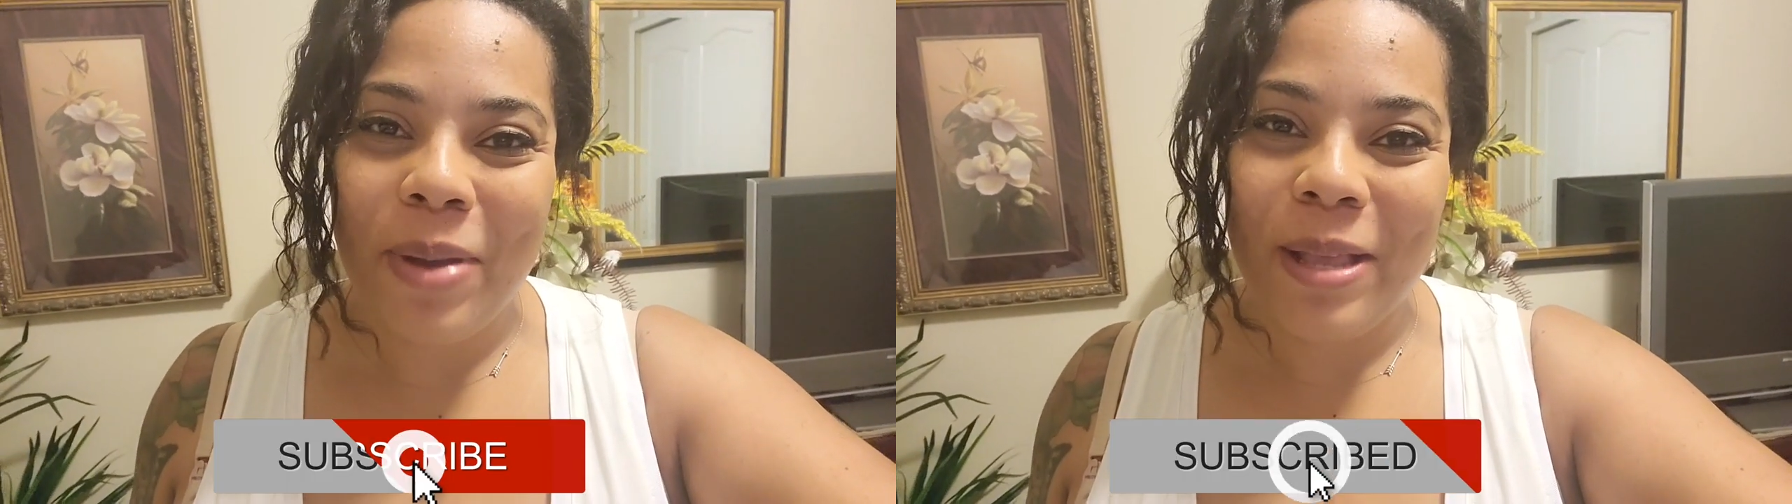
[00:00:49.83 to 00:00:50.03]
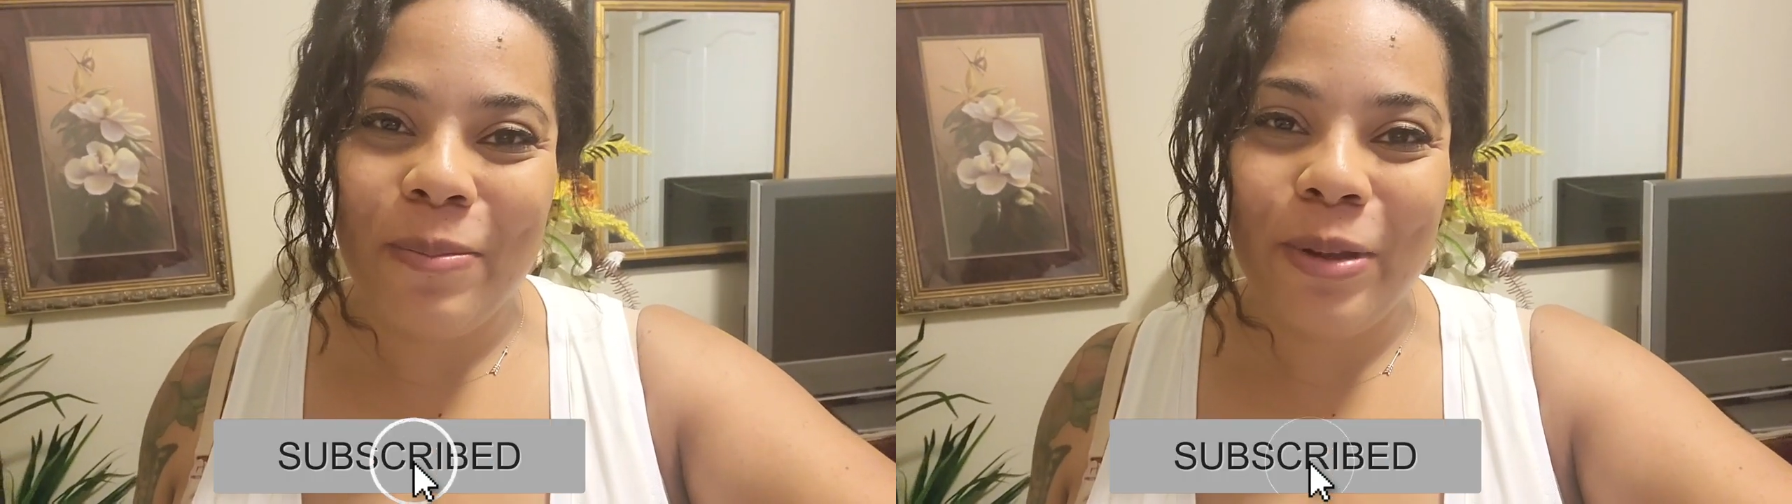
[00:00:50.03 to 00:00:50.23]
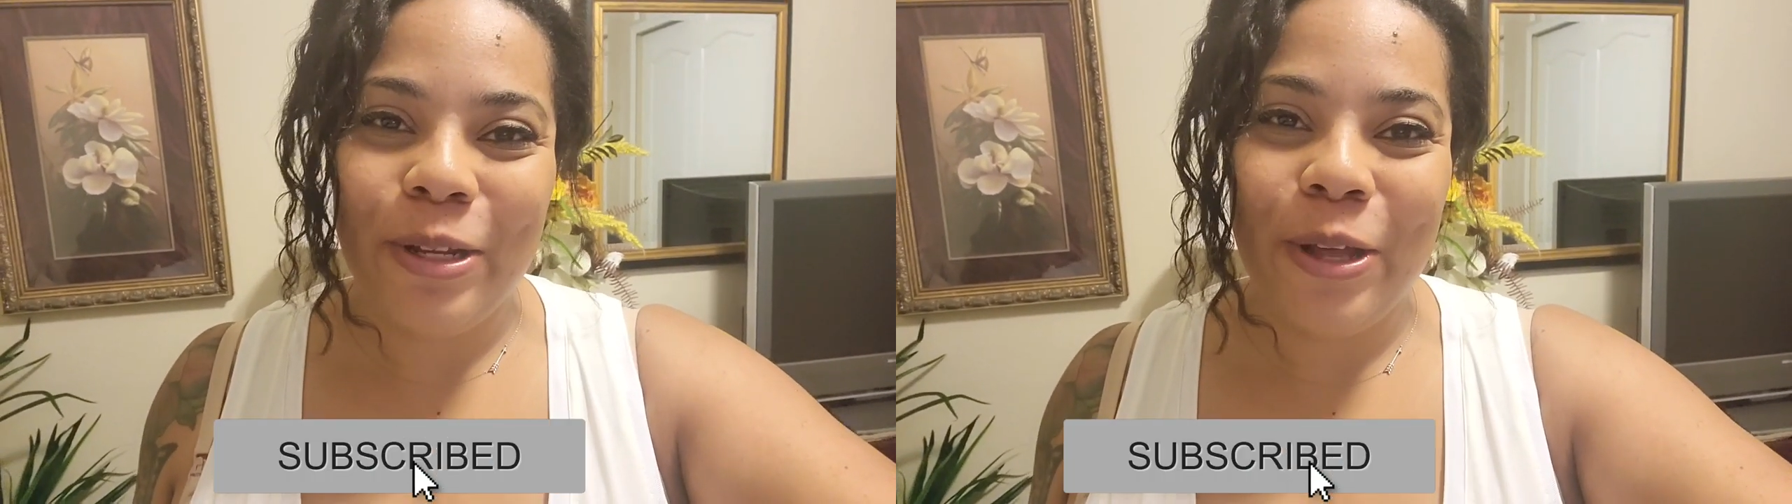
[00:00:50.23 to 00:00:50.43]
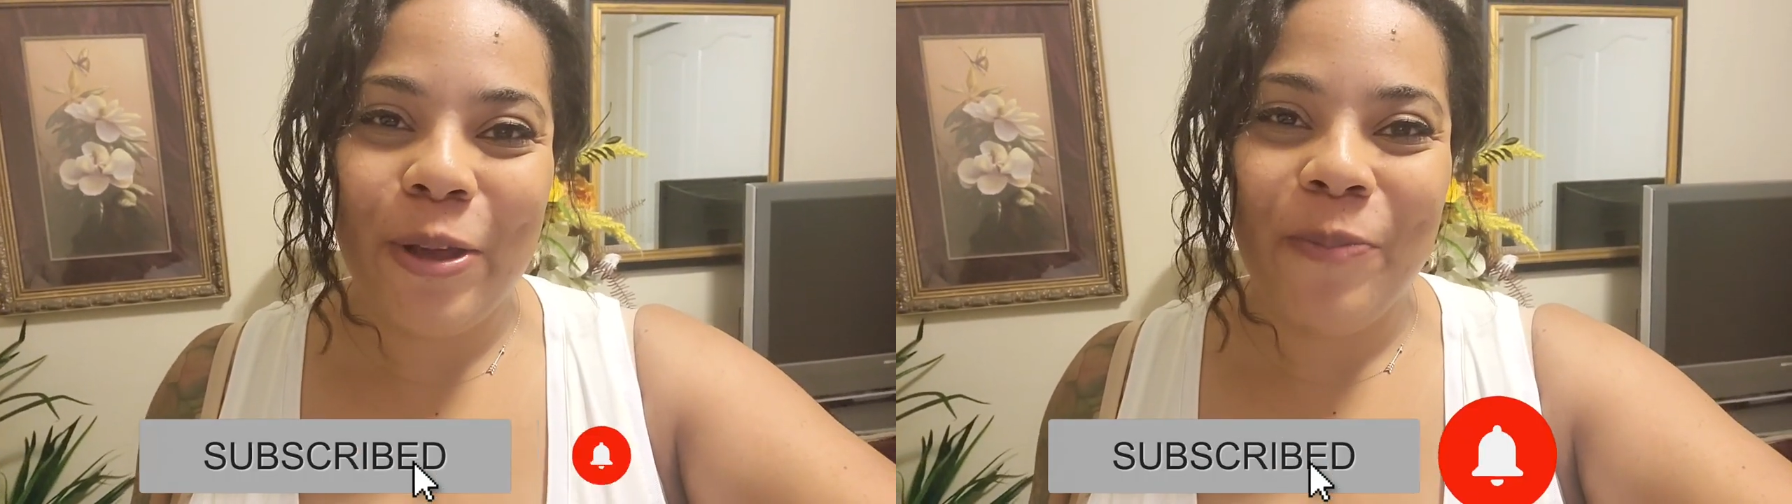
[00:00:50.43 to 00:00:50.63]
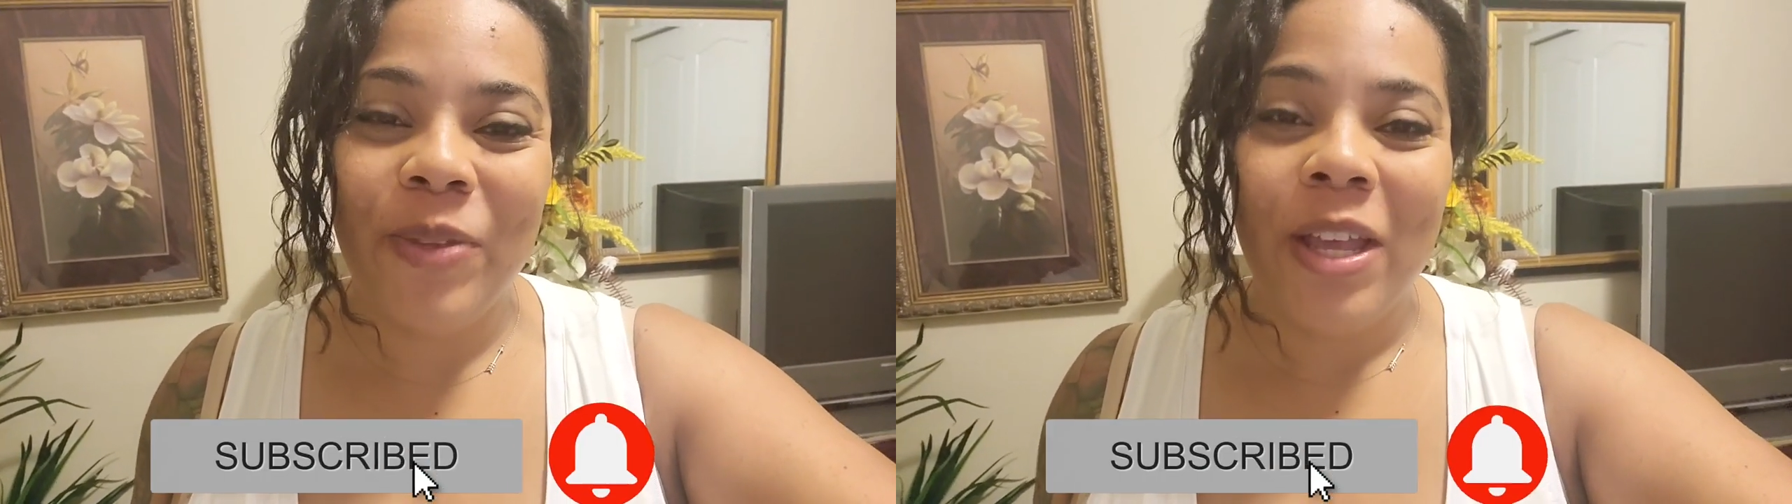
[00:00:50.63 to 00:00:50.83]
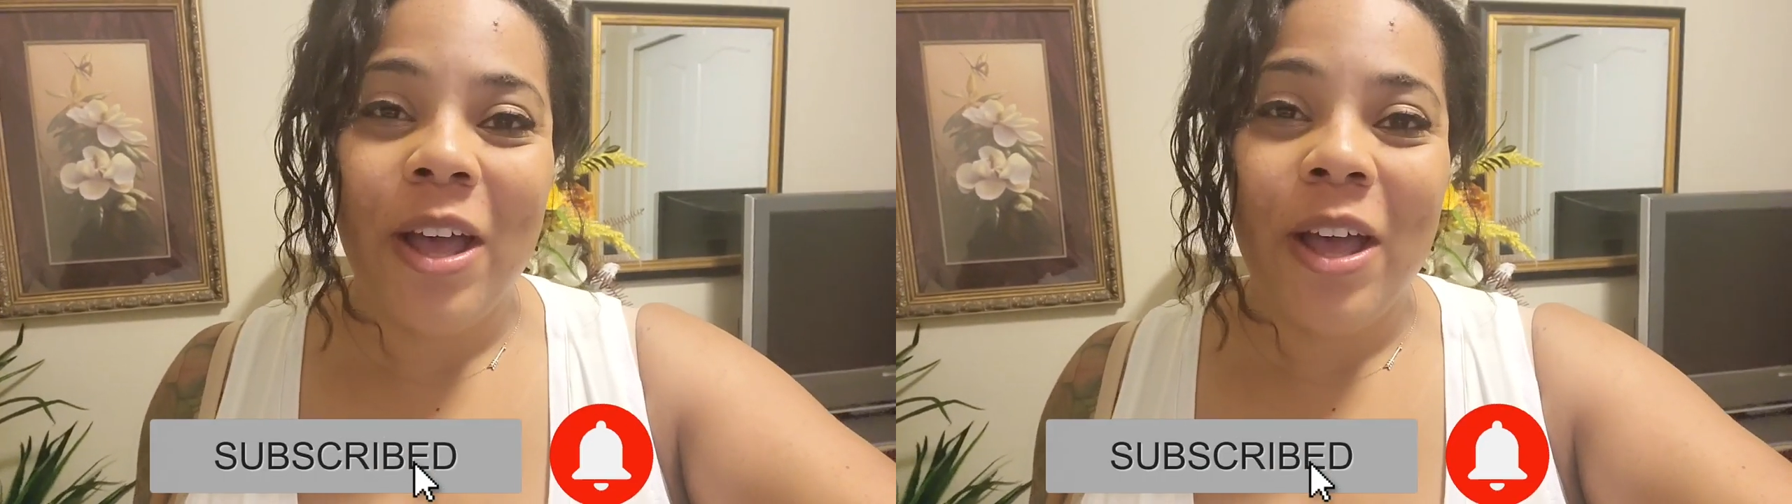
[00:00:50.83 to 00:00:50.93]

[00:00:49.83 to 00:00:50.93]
button below.